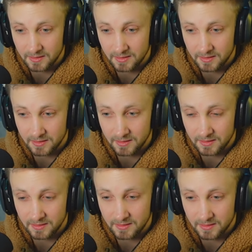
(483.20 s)
Deep
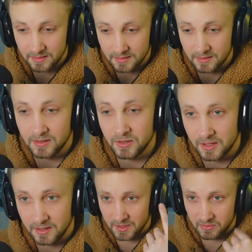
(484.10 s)
beneath the palace.
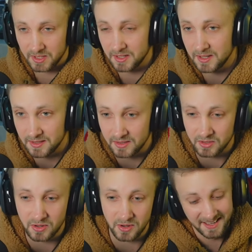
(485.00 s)
Okay, I recognized the
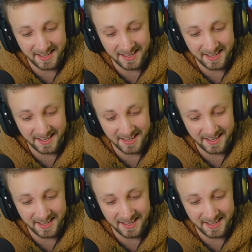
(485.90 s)
scar.